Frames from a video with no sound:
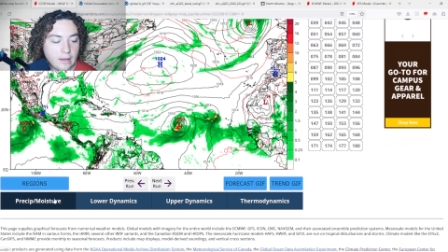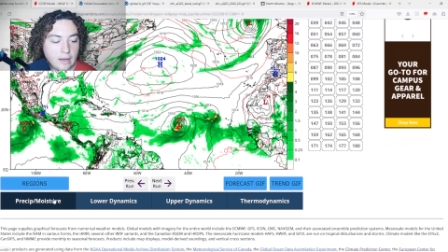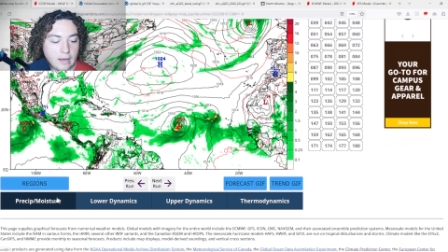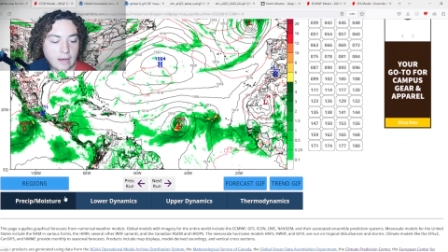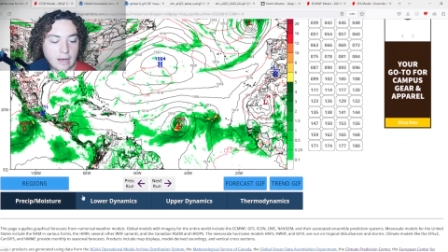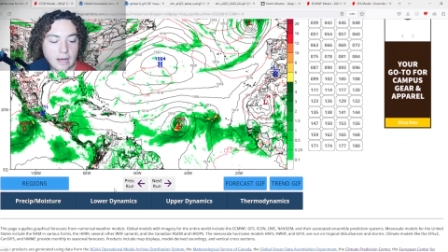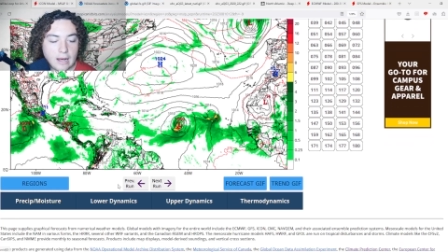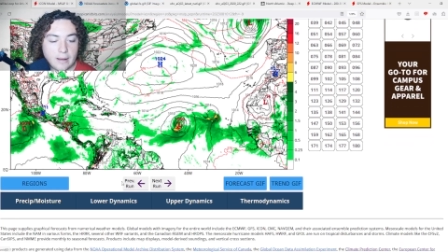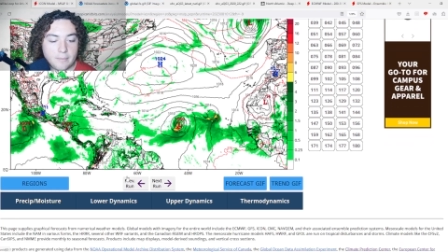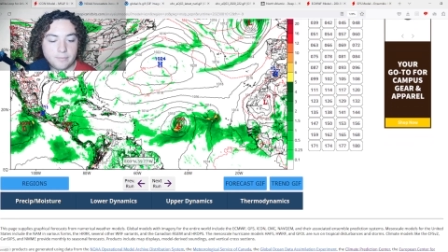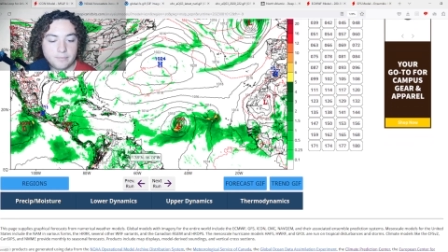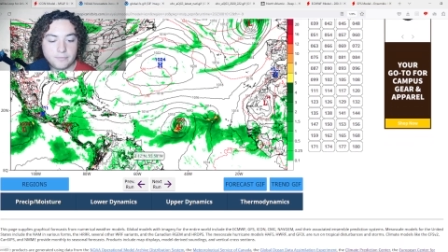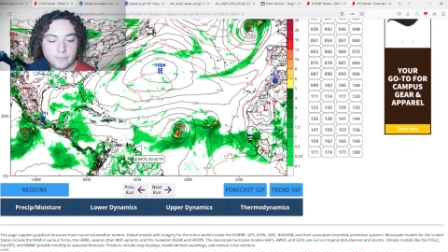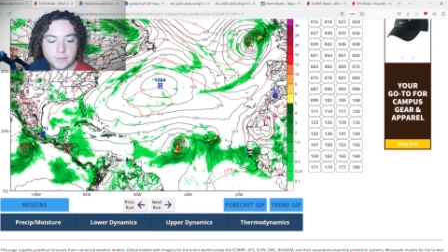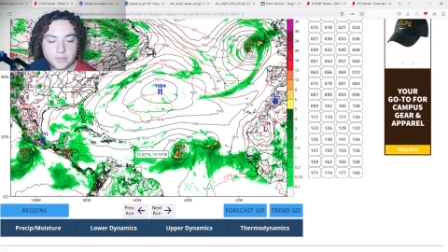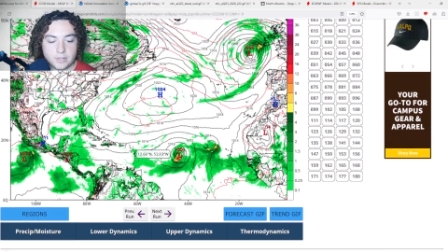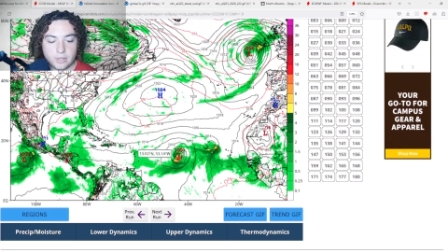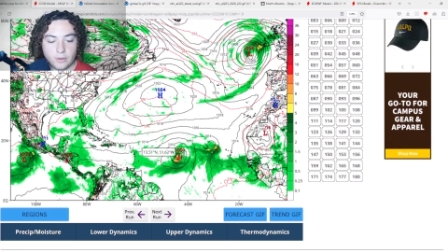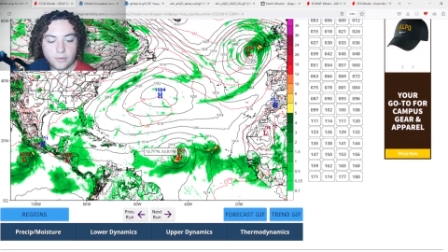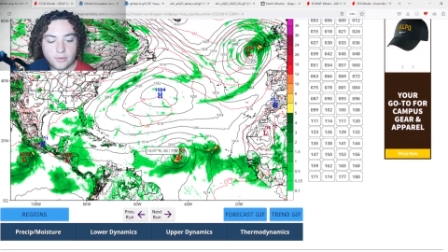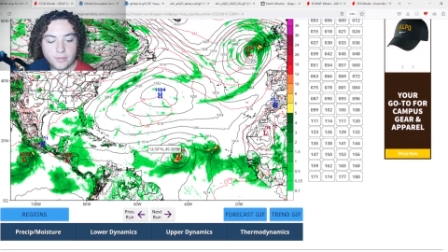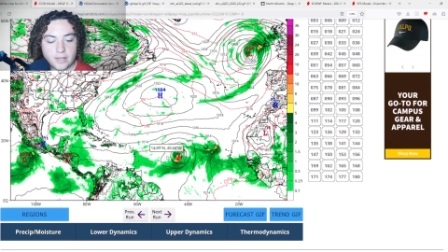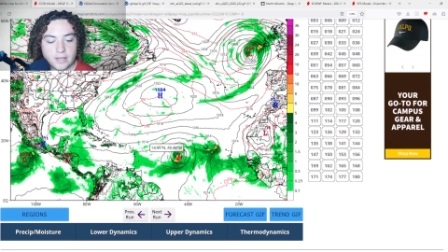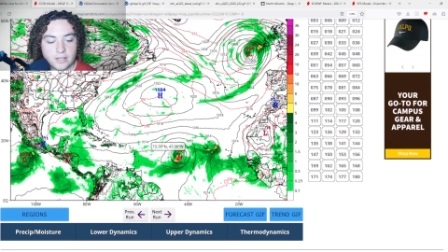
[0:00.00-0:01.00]
Um,
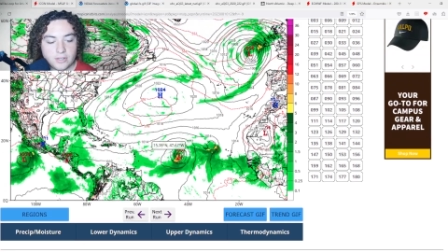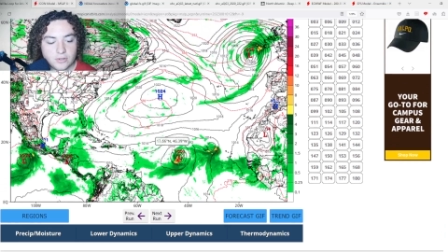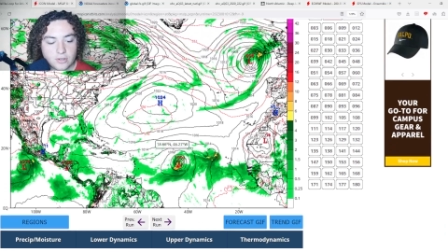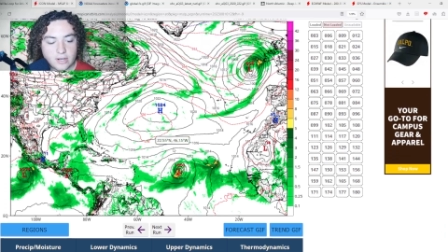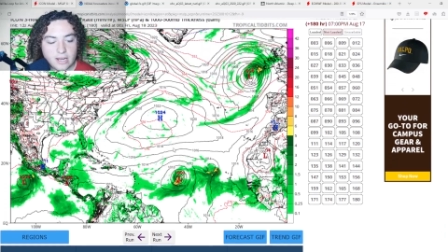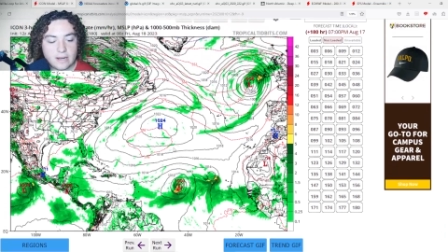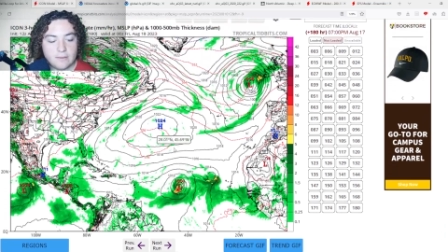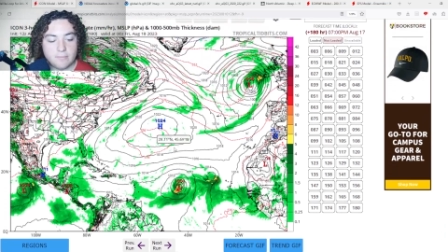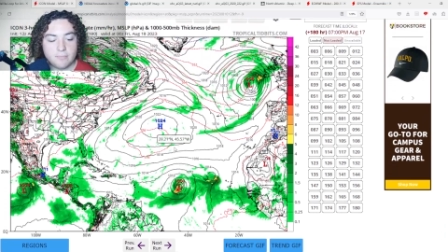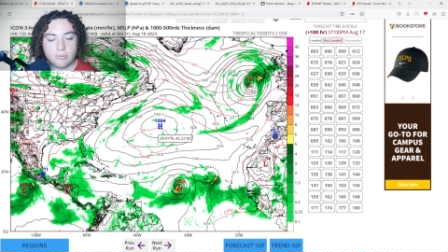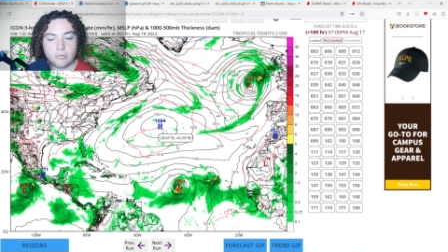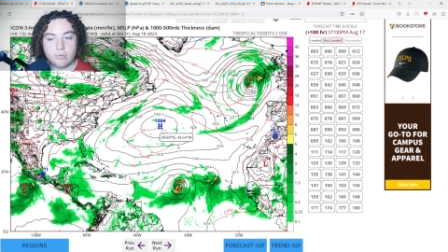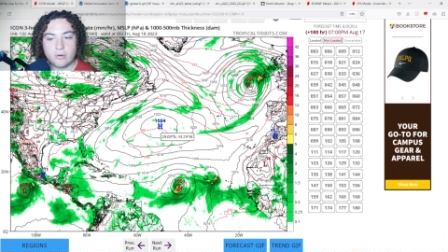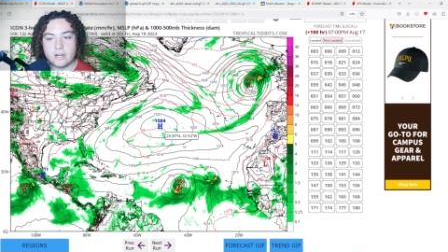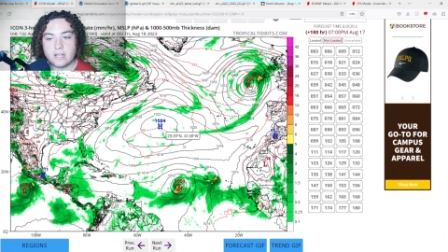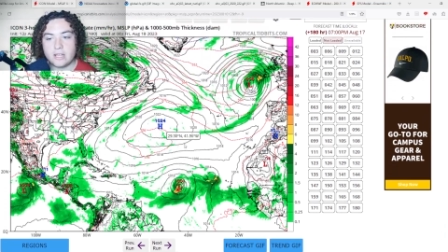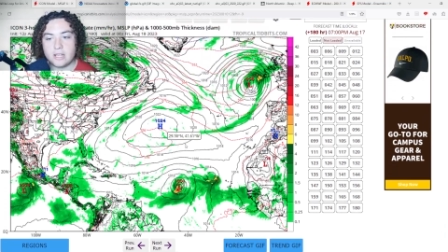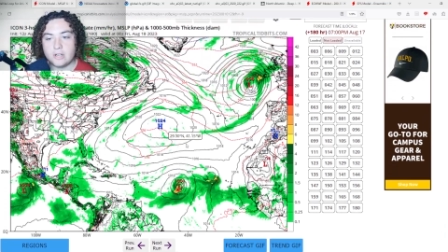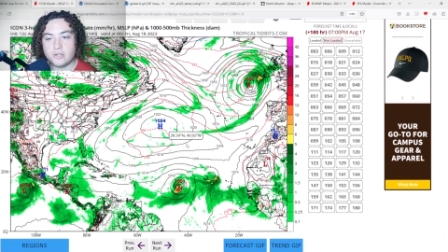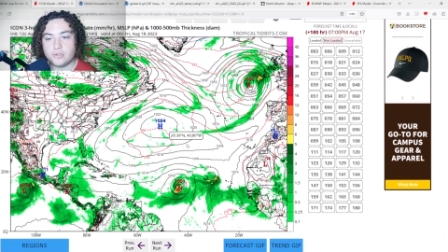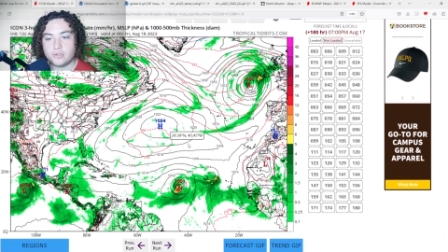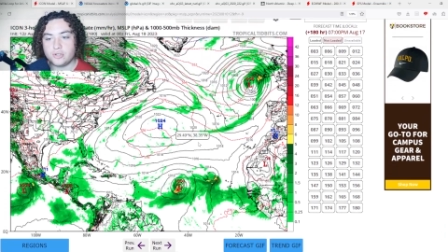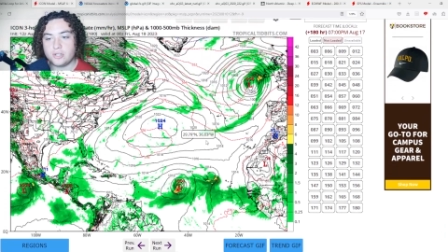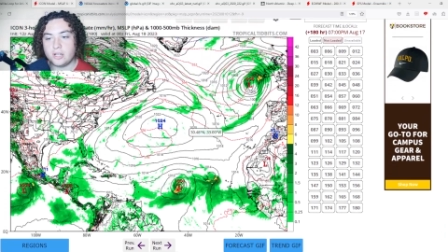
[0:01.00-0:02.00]
so things are getting
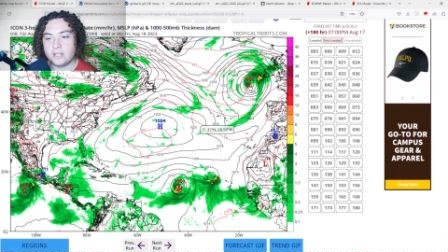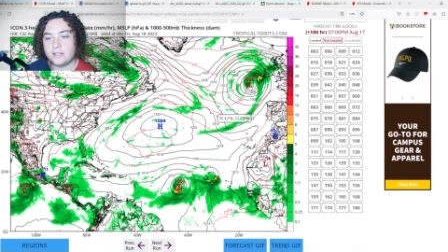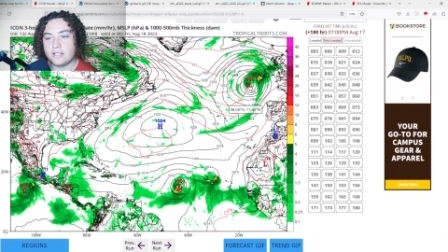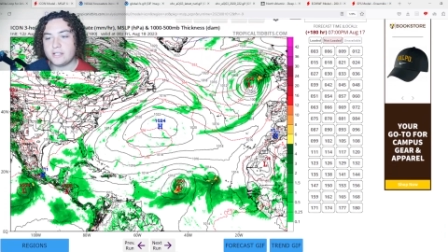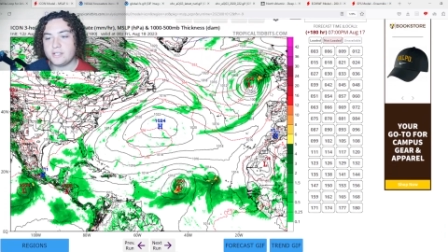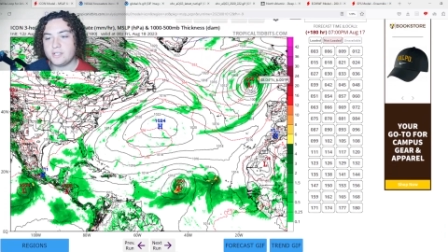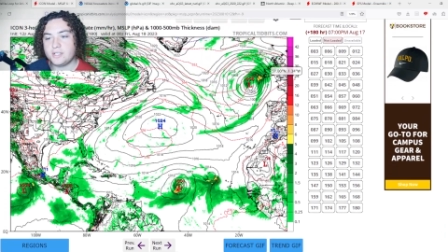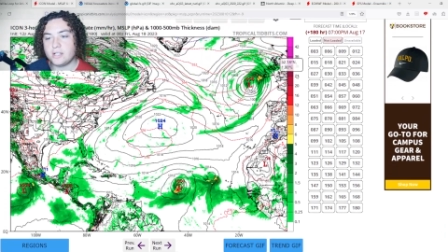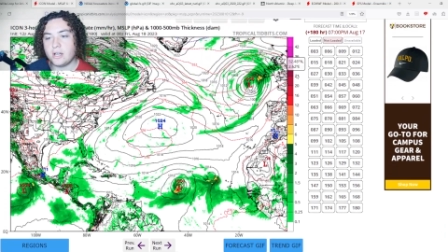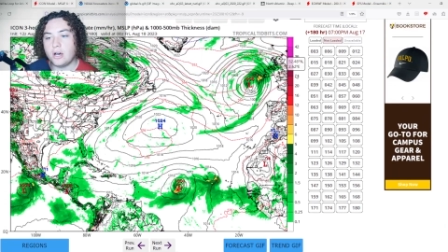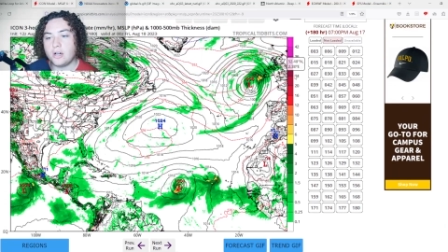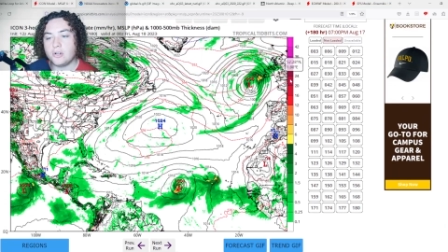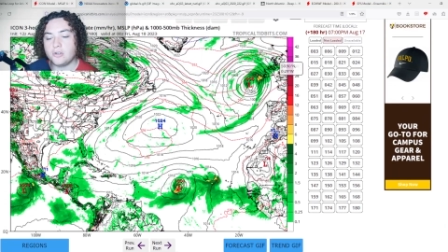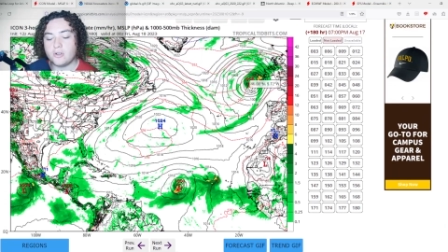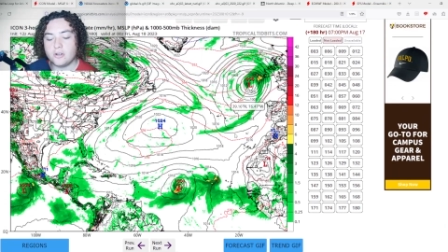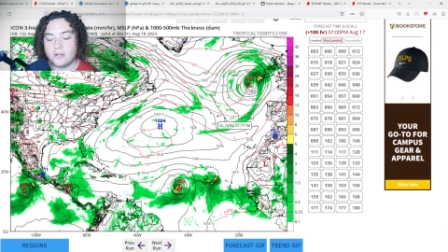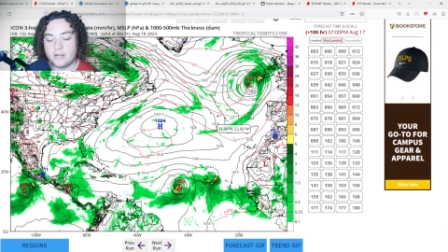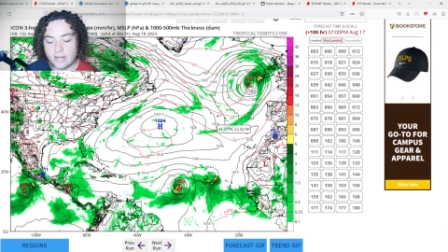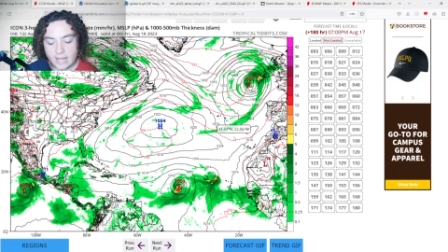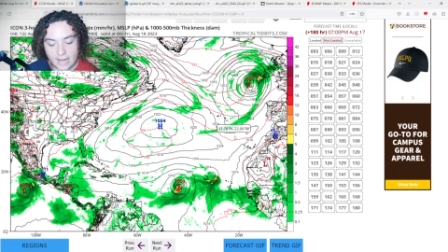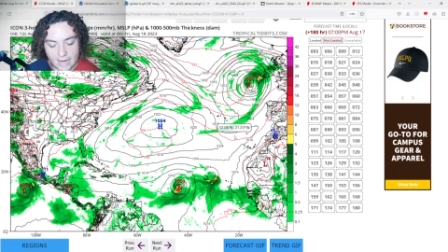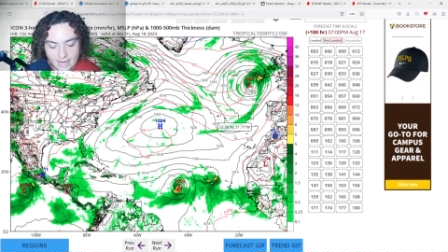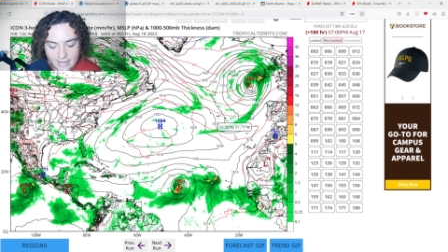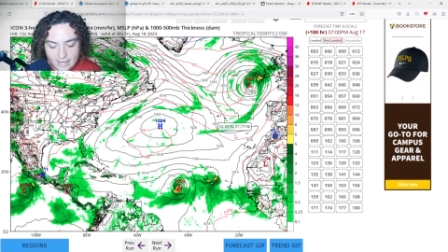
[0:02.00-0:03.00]
pretty interesting. This is
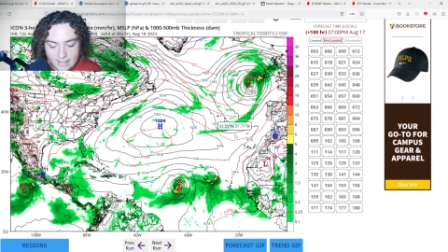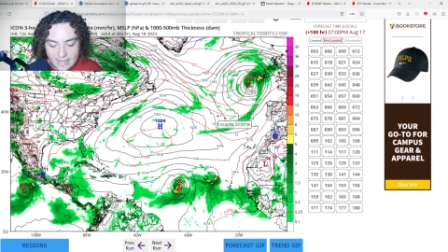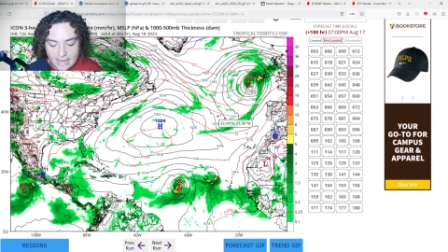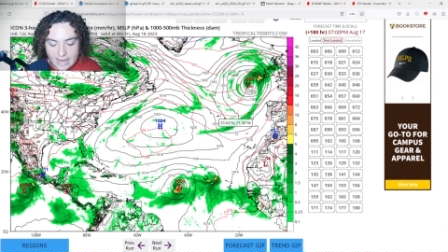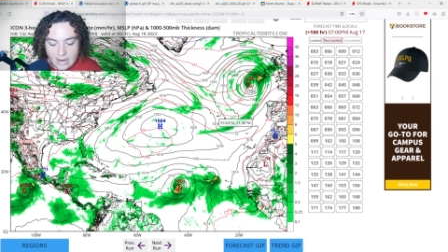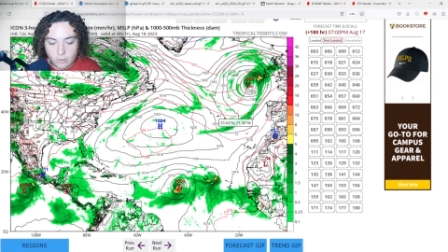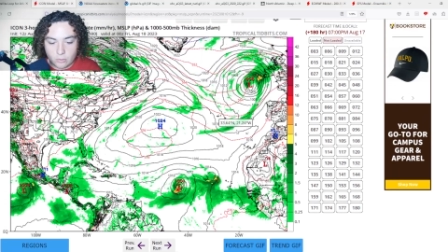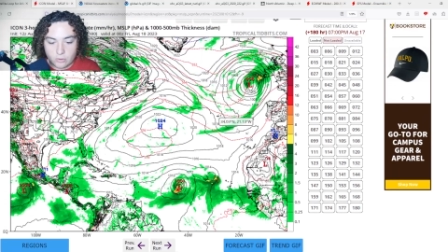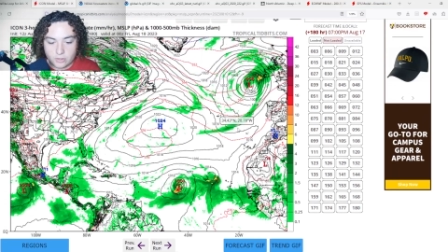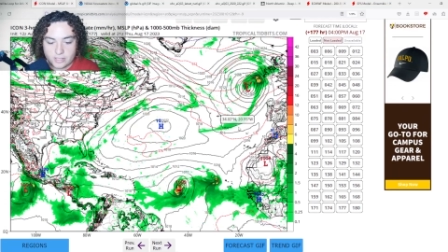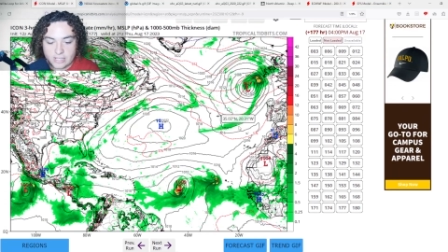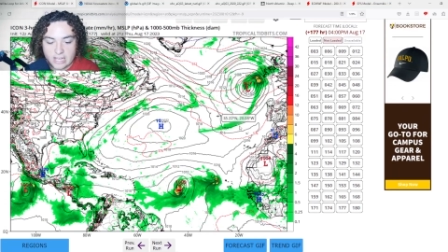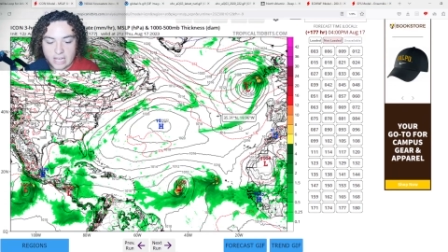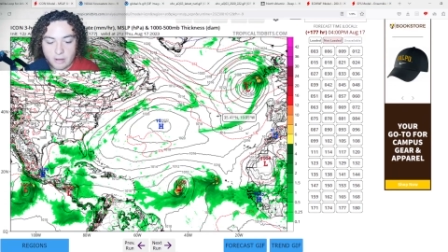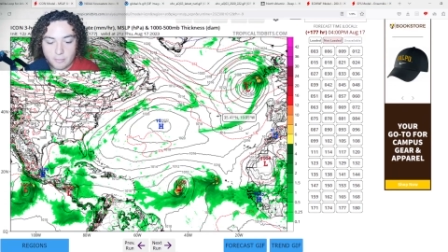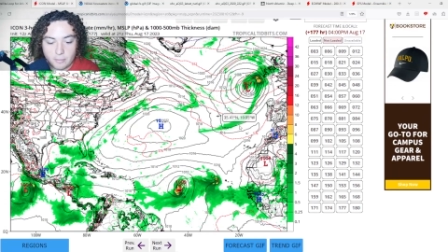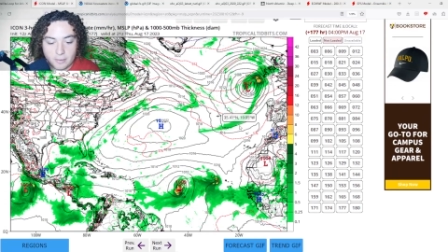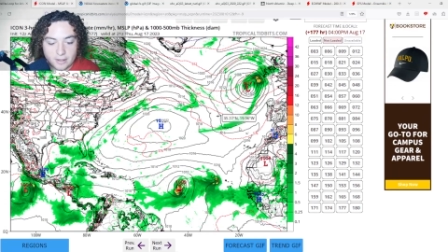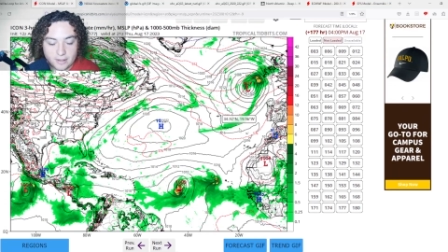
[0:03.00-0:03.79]
180 hours out.